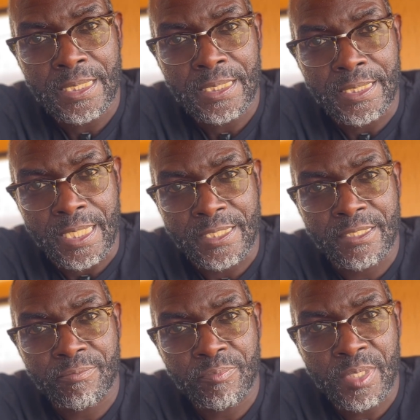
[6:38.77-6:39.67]
Yes,
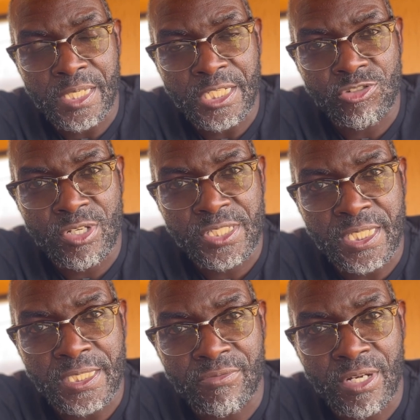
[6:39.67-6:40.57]
an interesting
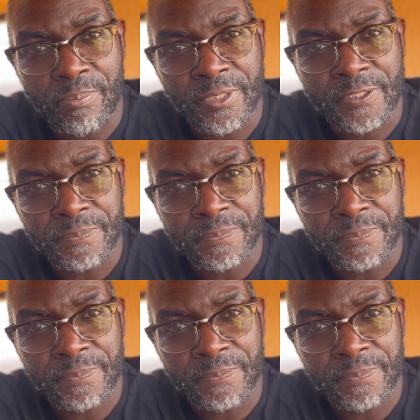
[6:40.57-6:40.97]
development.